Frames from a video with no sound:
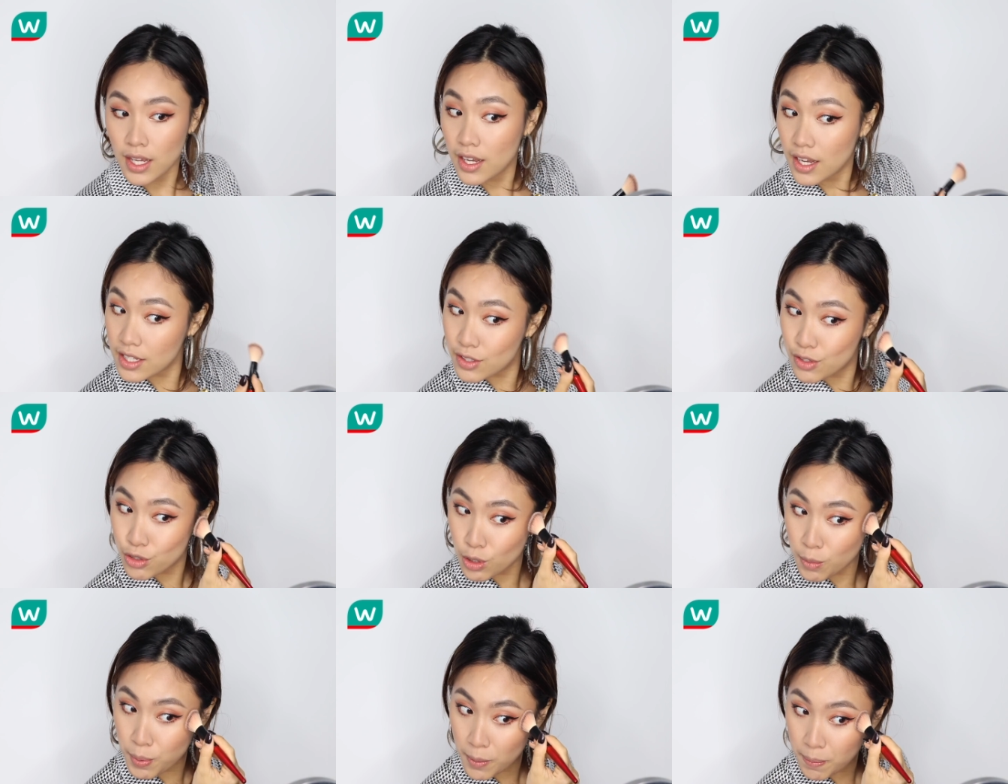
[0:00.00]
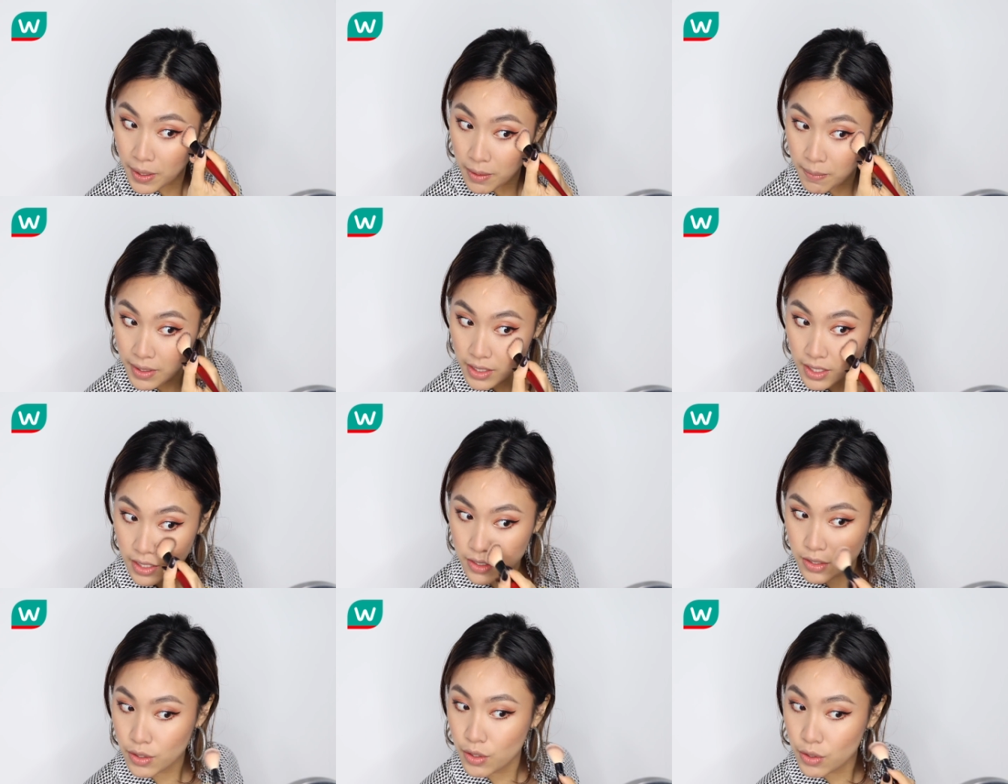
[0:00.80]
It's super pigmented,
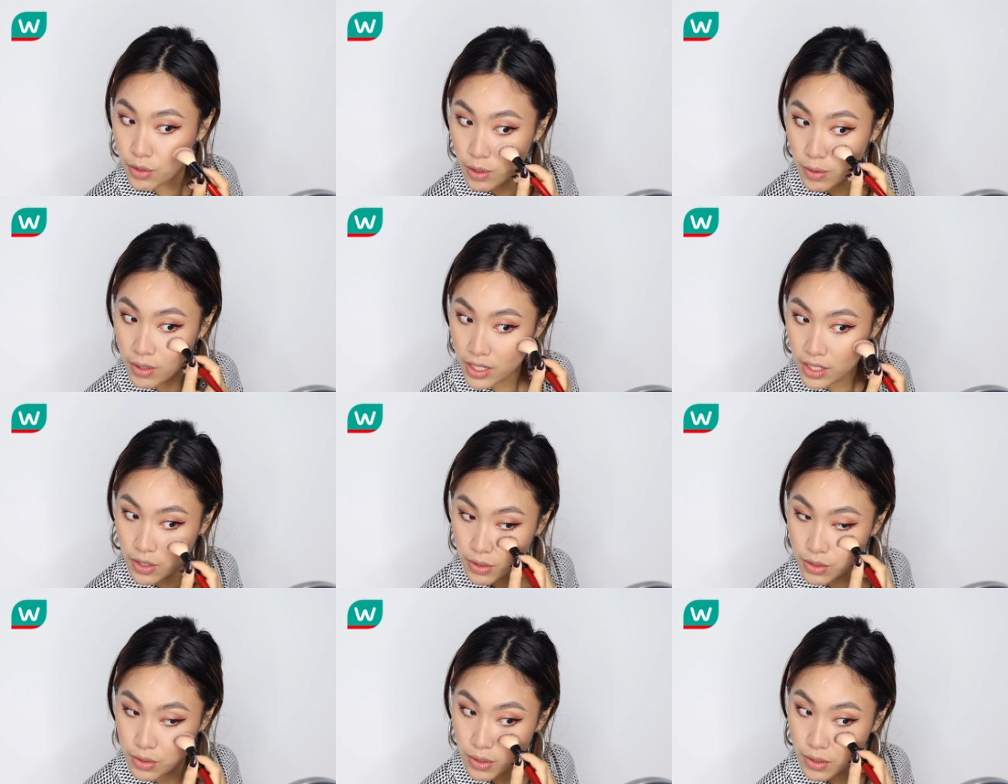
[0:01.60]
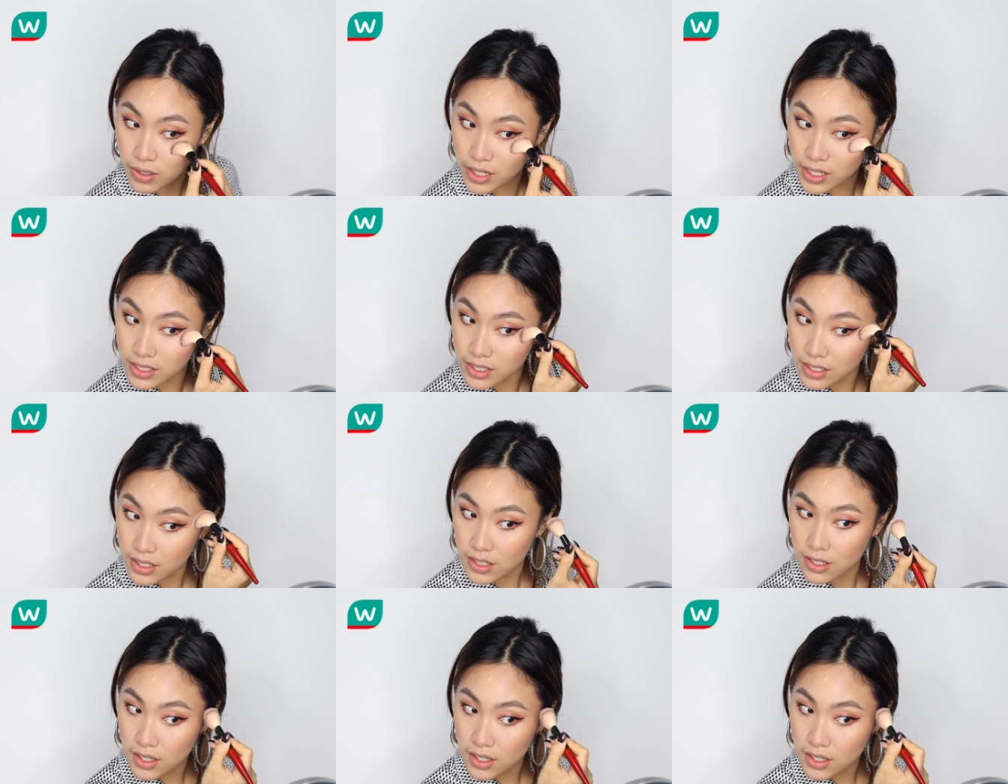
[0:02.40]
so you don't want to go too crazy.